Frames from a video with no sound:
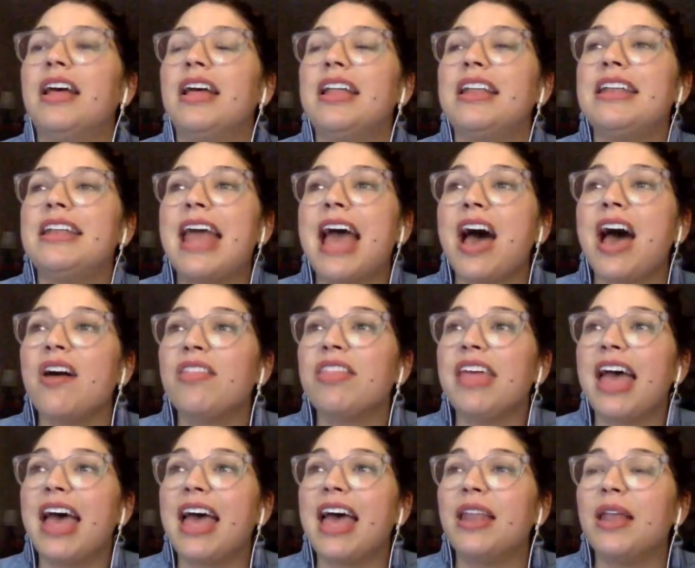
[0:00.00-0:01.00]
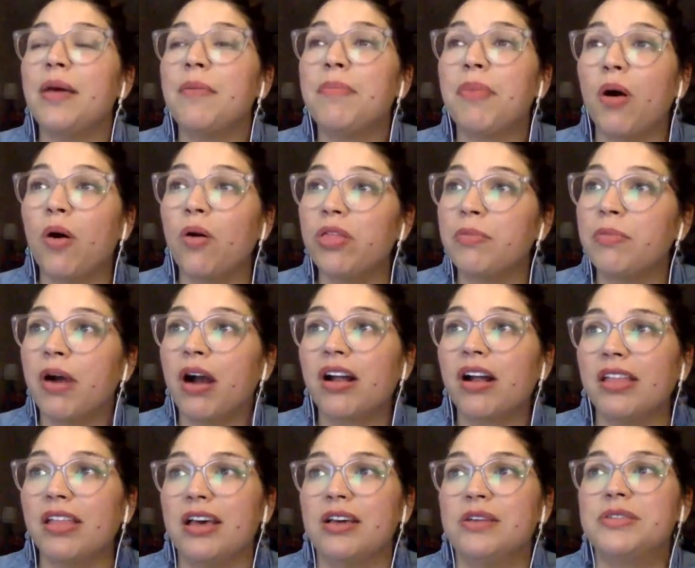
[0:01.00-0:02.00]
Now that both
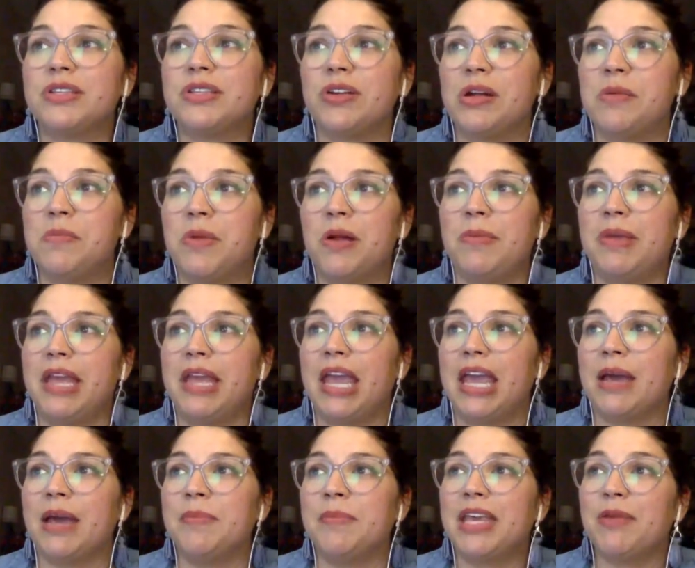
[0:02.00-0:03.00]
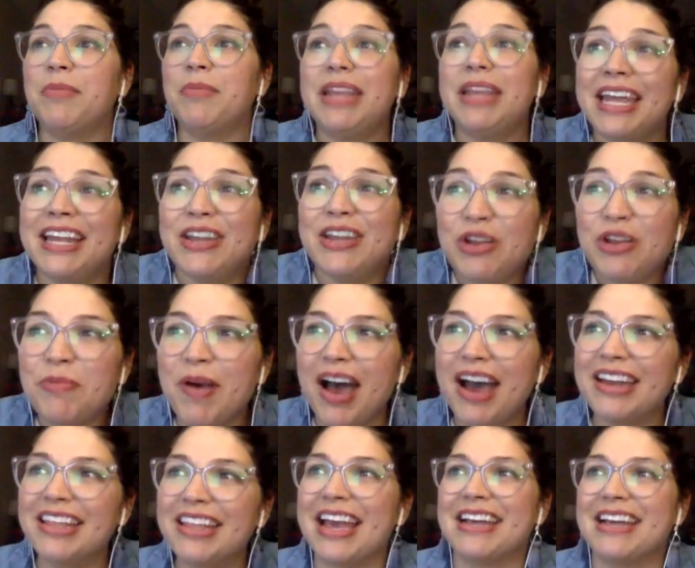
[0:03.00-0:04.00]
Marlows are in Birmingham, can we get a new
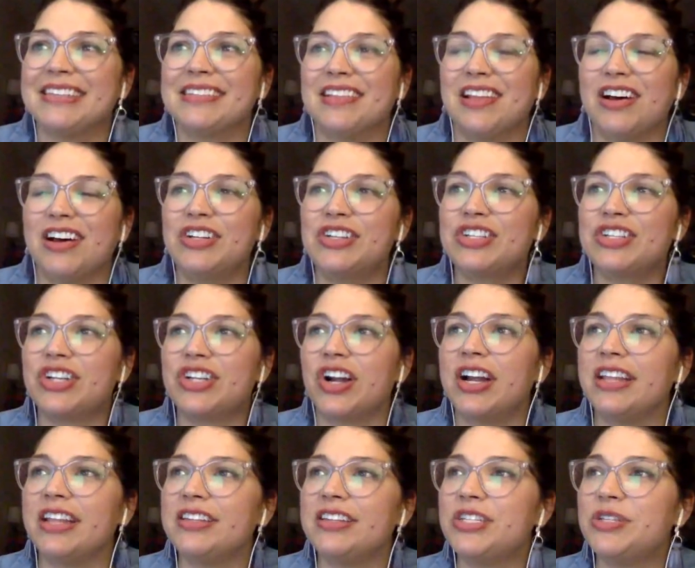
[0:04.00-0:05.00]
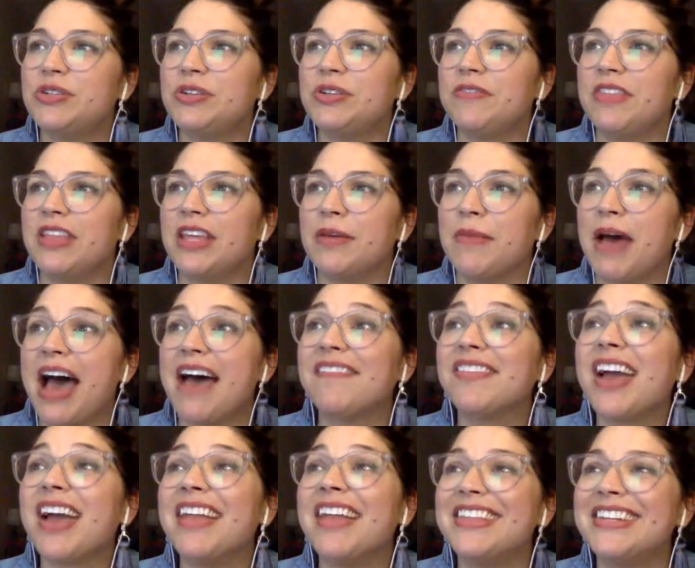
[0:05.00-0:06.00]
podcast launch starring the two of them? I've
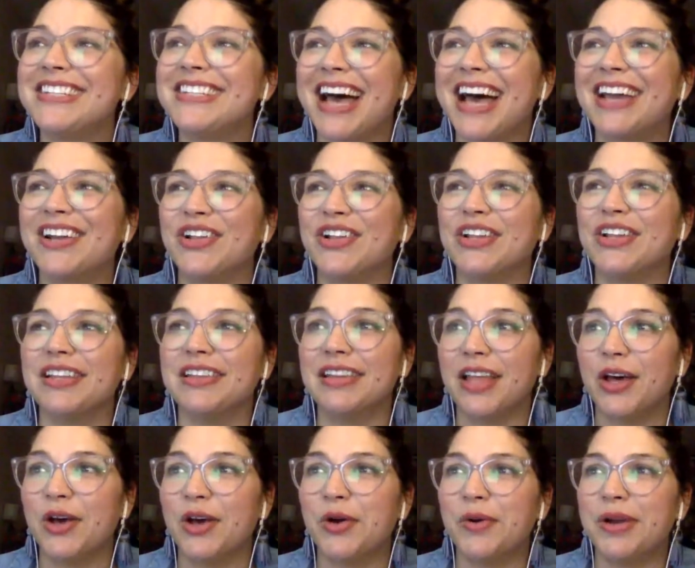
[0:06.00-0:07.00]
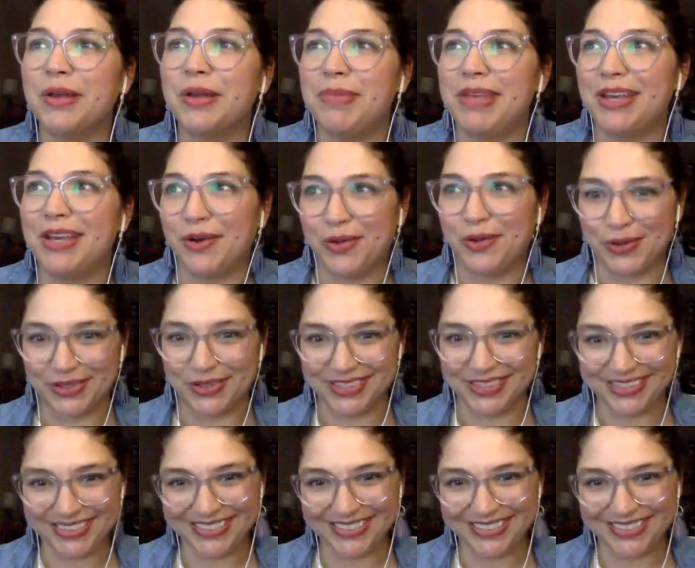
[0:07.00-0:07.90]
got the title, Lo and Behold.